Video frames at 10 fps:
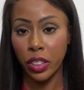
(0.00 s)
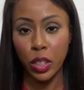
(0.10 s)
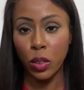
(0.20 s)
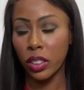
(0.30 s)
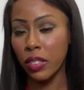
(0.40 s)
You
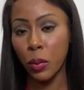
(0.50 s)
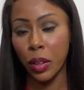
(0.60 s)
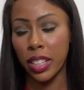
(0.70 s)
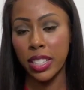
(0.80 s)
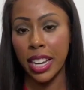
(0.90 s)
don't live in
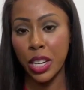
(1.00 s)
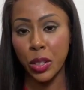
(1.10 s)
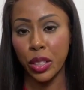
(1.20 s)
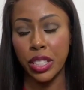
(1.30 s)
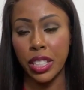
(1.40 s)
one of these
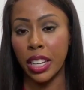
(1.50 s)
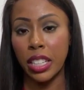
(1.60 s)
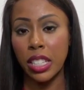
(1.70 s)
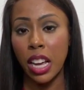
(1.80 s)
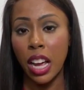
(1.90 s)
dangerous
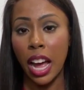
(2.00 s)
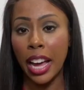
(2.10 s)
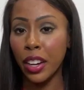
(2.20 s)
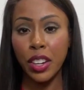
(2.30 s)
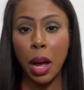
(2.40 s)
cities
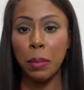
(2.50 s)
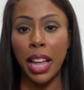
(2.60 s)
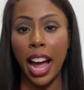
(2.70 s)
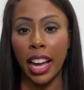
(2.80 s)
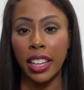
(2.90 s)
and you're not
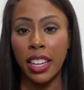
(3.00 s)
black.